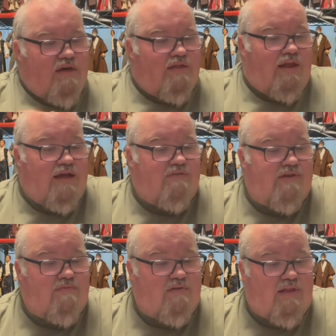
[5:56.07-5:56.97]
the
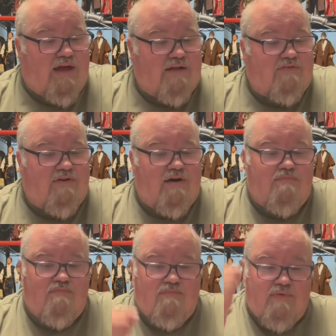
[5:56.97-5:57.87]
lightsaber that lights up
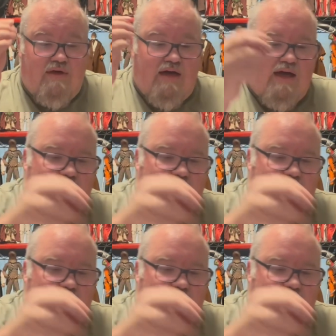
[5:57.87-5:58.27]
and